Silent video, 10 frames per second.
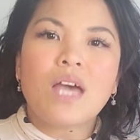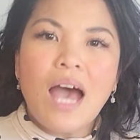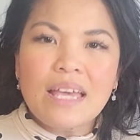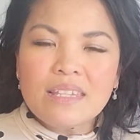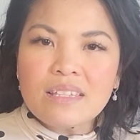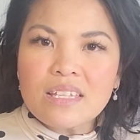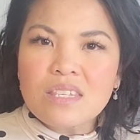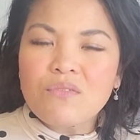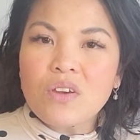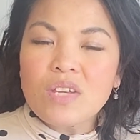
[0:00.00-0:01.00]
I think that's
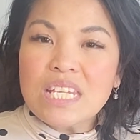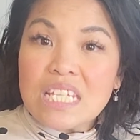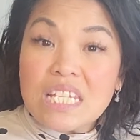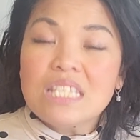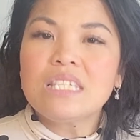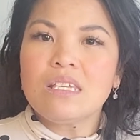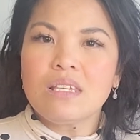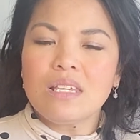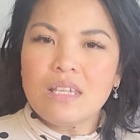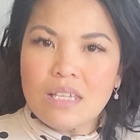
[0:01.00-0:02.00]
a very
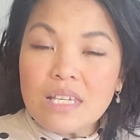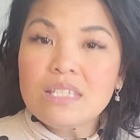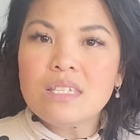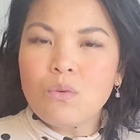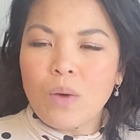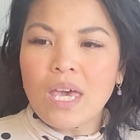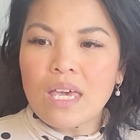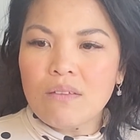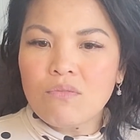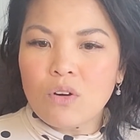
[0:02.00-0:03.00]
easy easy
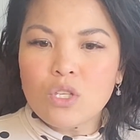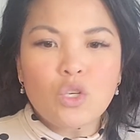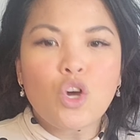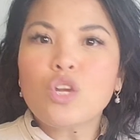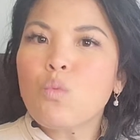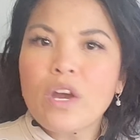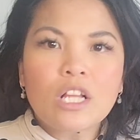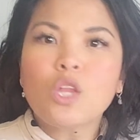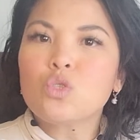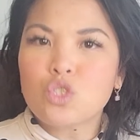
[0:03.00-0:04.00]
way for you. You're going to wear
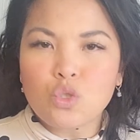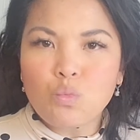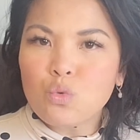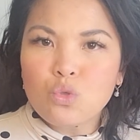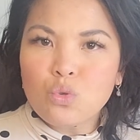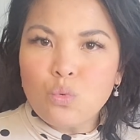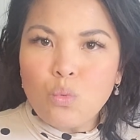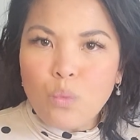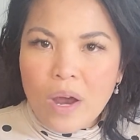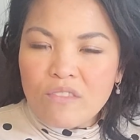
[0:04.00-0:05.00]
clothes to, to
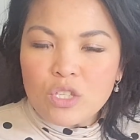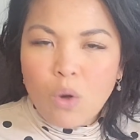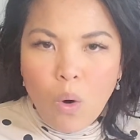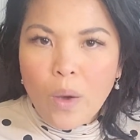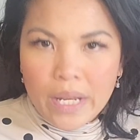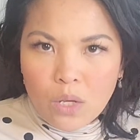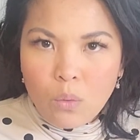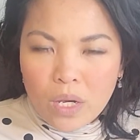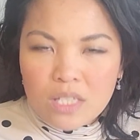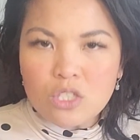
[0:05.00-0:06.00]
wherever you go
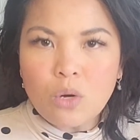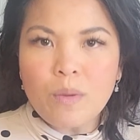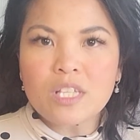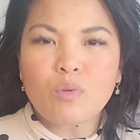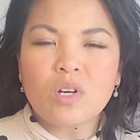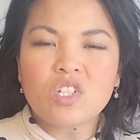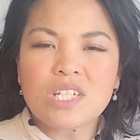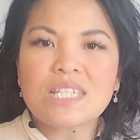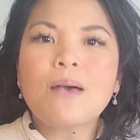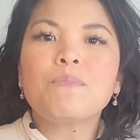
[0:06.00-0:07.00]
anyway. So might as well
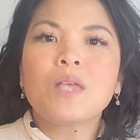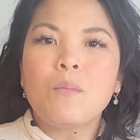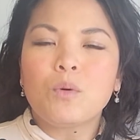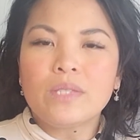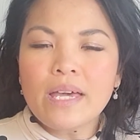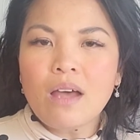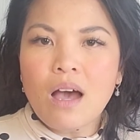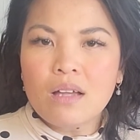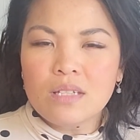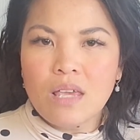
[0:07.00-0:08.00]
just put that
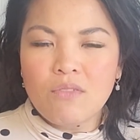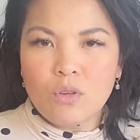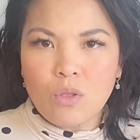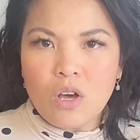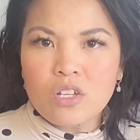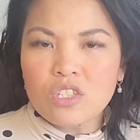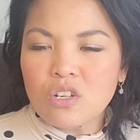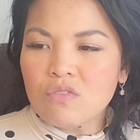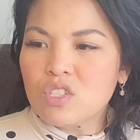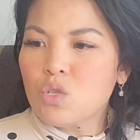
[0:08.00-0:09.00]
on. If it no longer
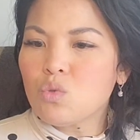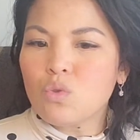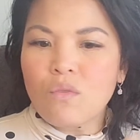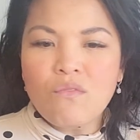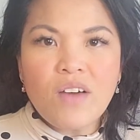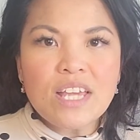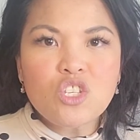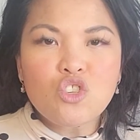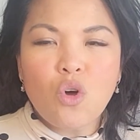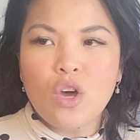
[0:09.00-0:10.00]
serves you, you don't
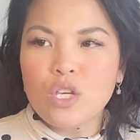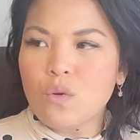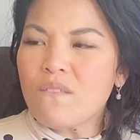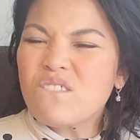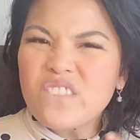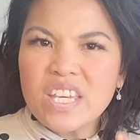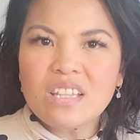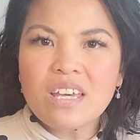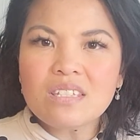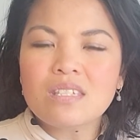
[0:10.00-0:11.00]
find joy, you don't
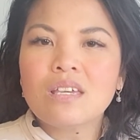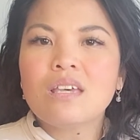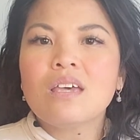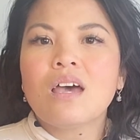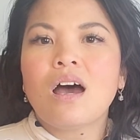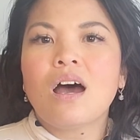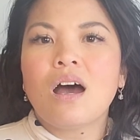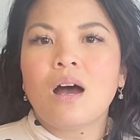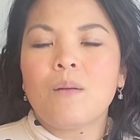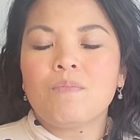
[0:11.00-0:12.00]
feel it,
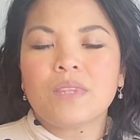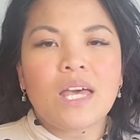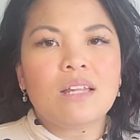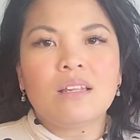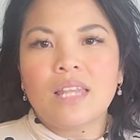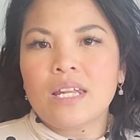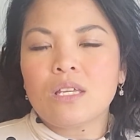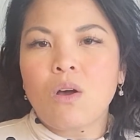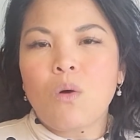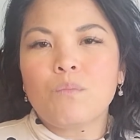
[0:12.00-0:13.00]
um, then let
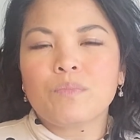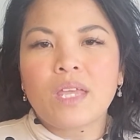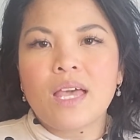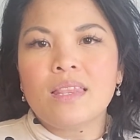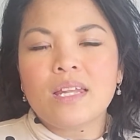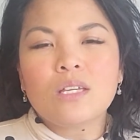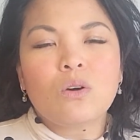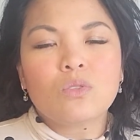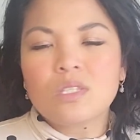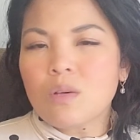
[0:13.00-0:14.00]
it go. And let it
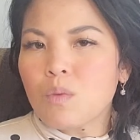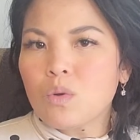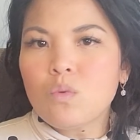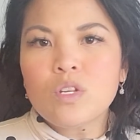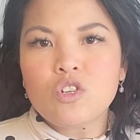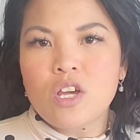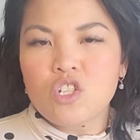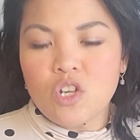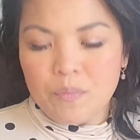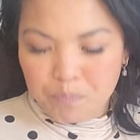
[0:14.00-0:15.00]
go to someone who will
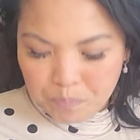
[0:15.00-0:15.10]
treasure it.